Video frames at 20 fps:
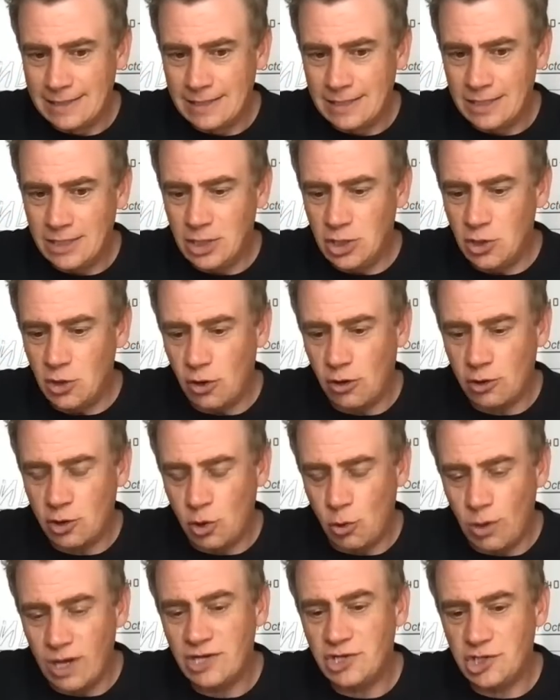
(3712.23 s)
you're not
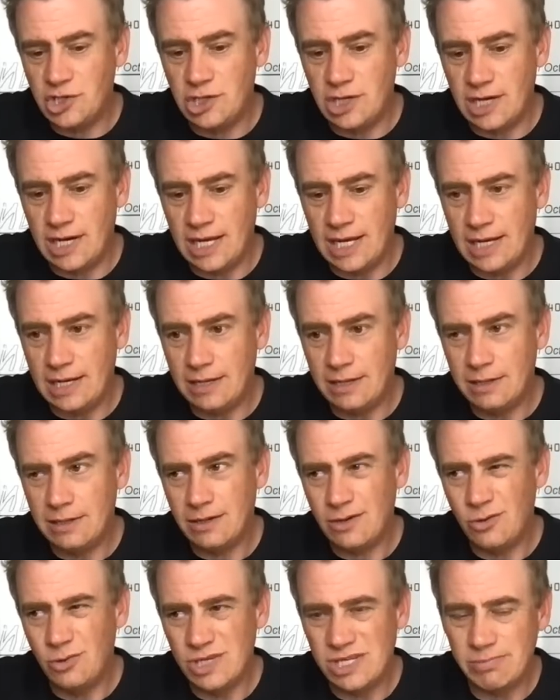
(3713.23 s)
questioning,
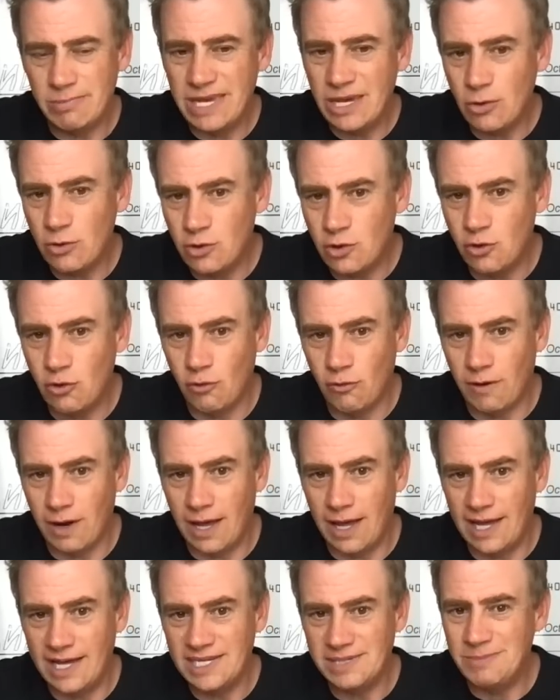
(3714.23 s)
oh, is my hook all
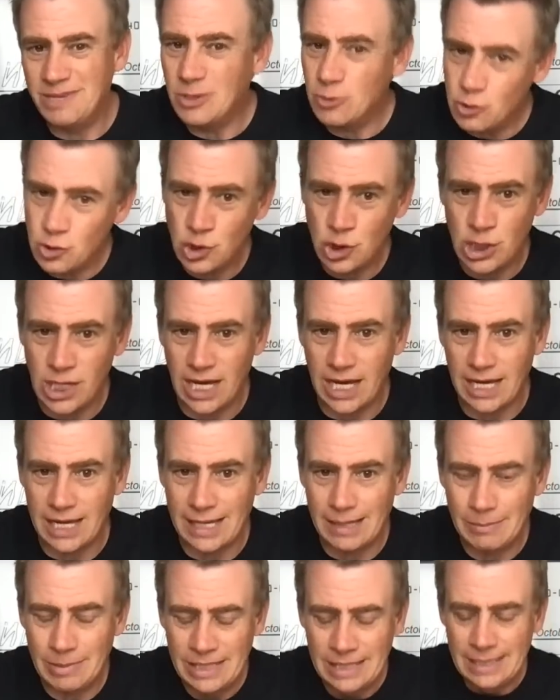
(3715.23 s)
right? Is my hook
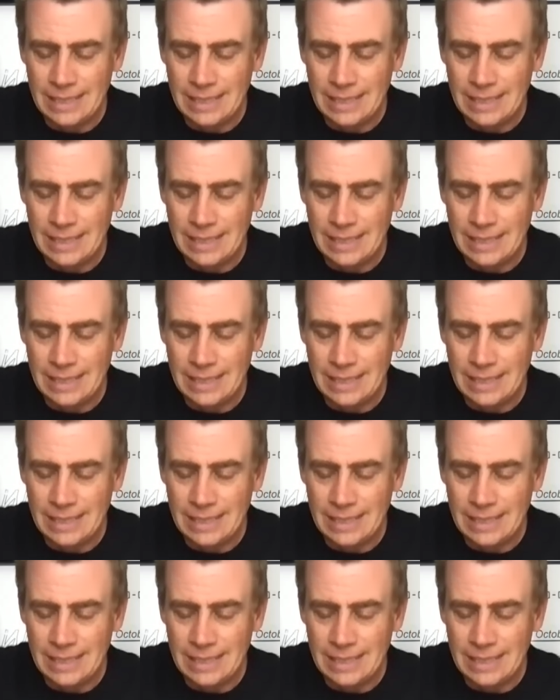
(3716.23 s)
sharp?